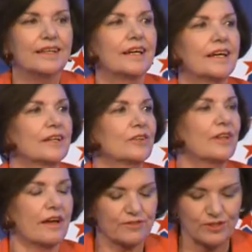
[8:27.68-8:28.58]
Uh, good
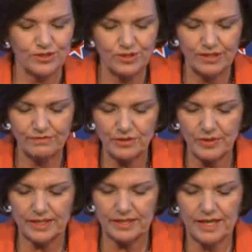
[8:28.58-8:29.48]
afternoon,
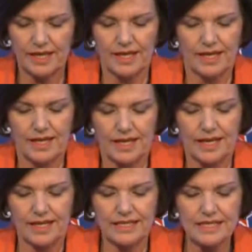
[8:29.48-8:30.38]
everyone.
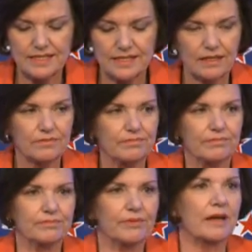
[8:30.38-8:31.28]
Uh, yes,
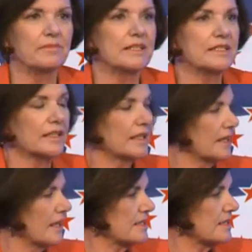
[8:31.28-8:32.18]
Prime Minister, can
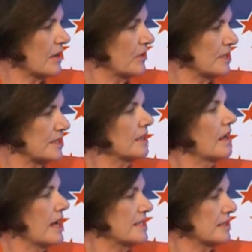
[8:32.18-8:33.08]
I say what a
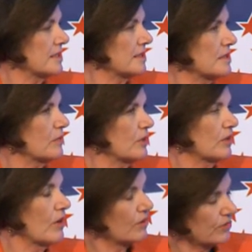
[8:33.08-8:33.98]
delight it is, what
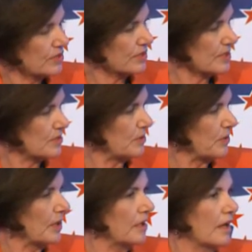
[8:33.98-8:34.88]
an honour it is to
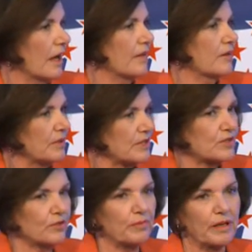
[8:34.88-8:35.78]
be uh, the
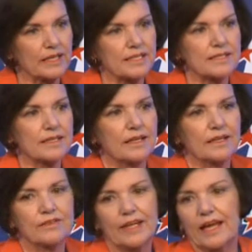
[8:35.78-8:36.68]
Minister of Police
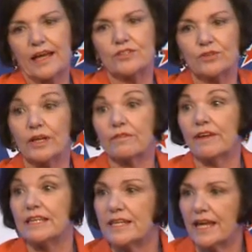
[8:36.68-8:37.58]
they are doing a
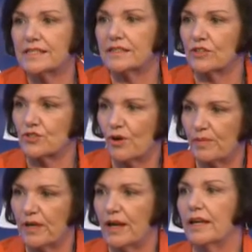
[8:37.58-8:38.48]
fantastic
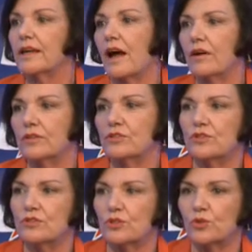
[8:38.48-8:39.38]
job, and I encourage
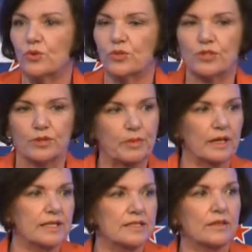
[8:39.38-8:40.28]
you to talk to the
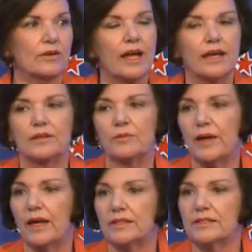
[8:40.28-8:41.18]
police that are out and
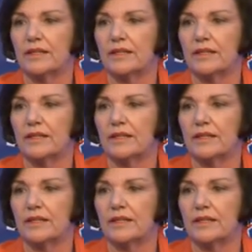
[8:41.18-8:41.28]
about